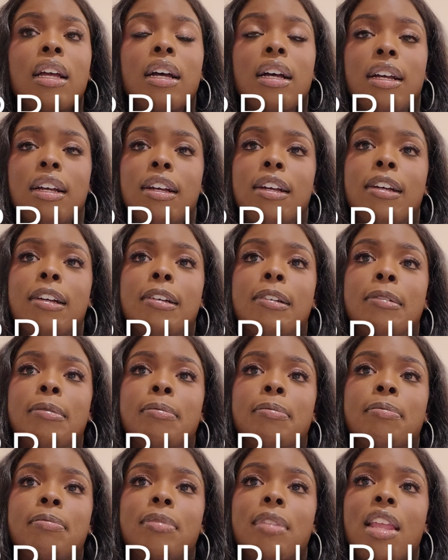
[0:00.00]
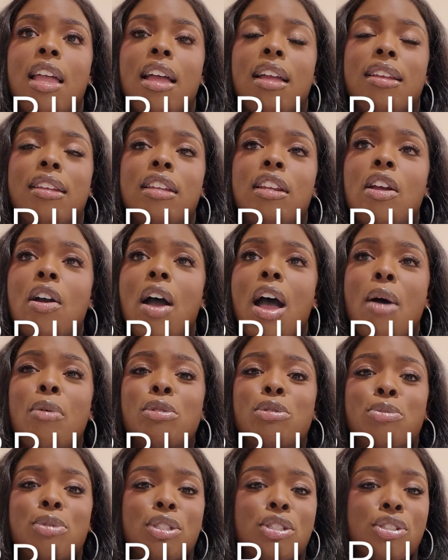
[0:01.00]
um, you know, I
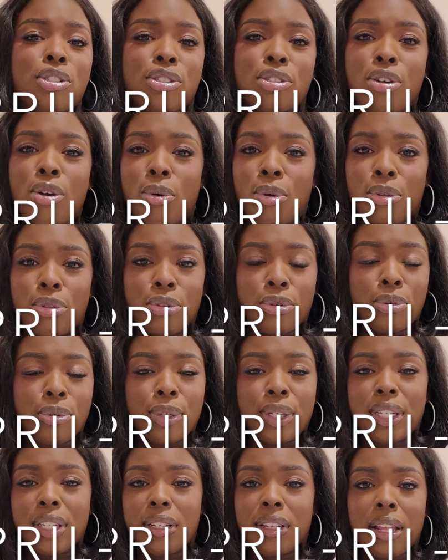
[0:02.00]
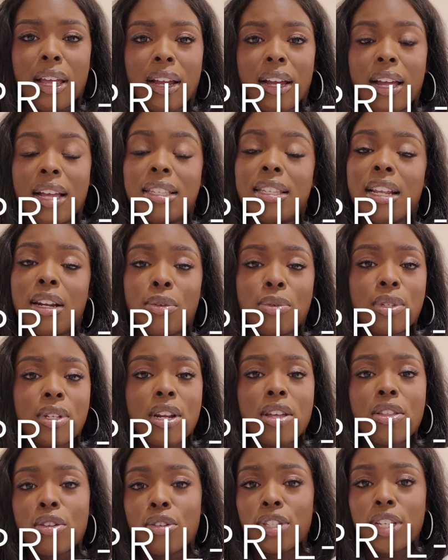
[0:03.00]
was really just going through it. Like I said, it was
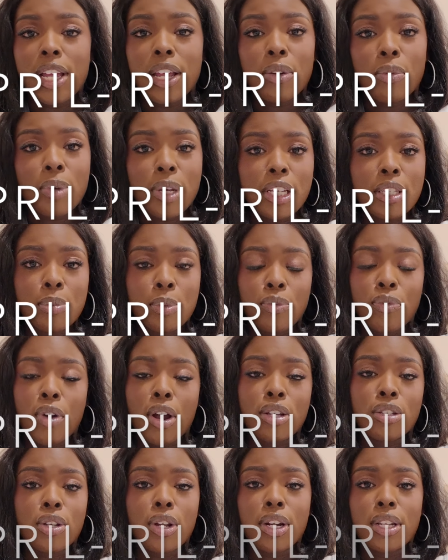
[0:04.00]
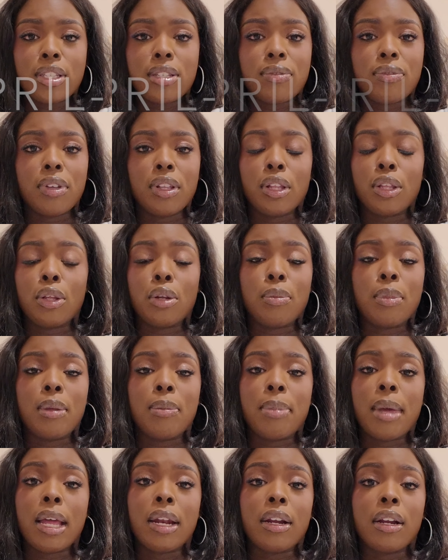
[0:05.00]
another 10 weeks before I started to feel a little
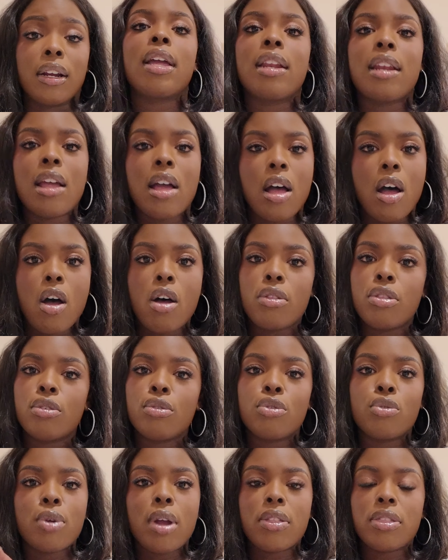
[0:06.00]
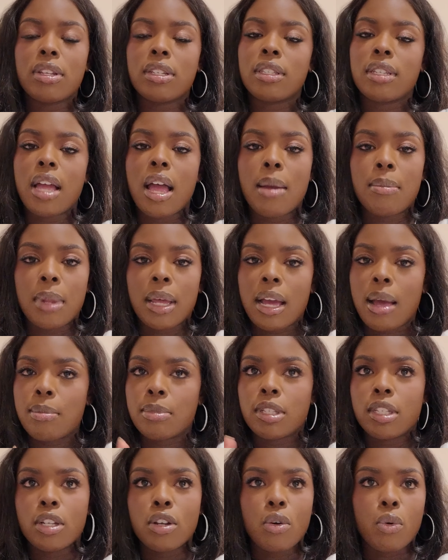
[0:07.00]
bit better. And all the, throughout this time, like I'm
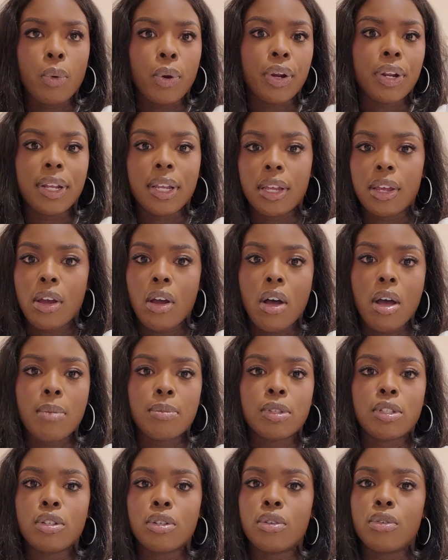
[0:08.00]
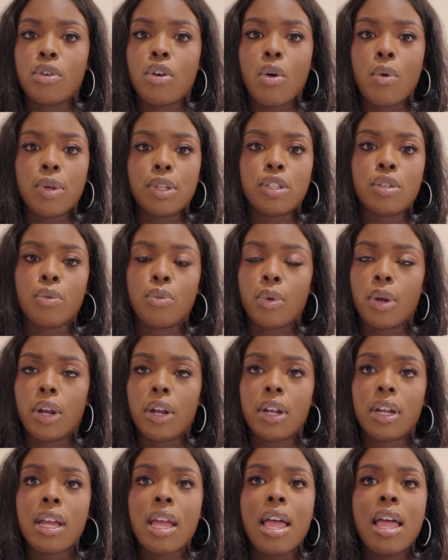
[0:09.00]
still working, y'all. I'm still going to
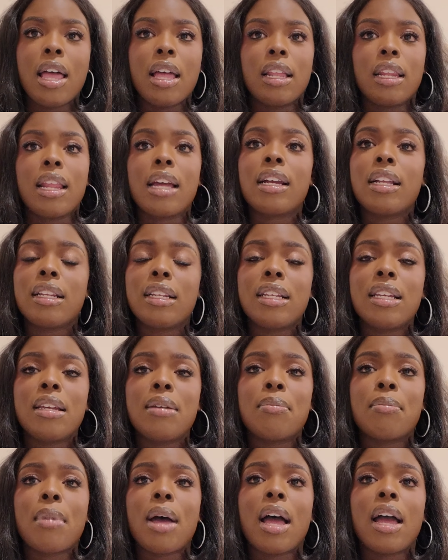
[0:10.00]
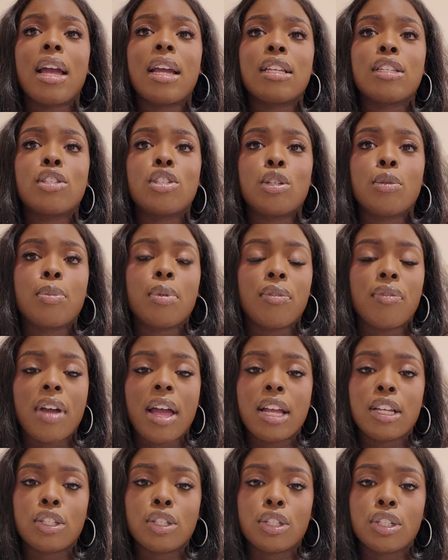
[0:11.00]
work. Luckily, my
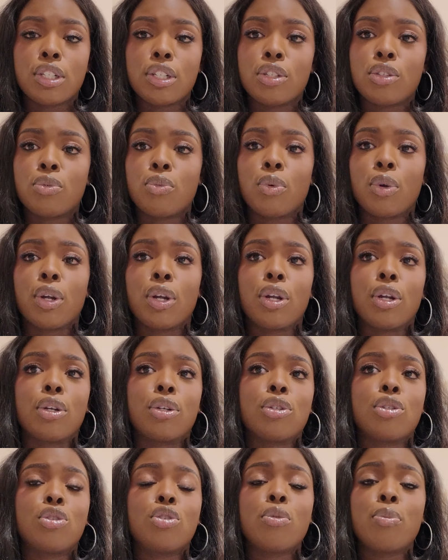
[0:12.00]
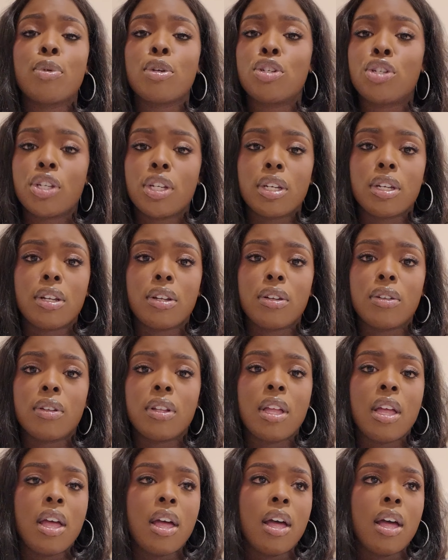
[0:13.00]
supervisors were super chill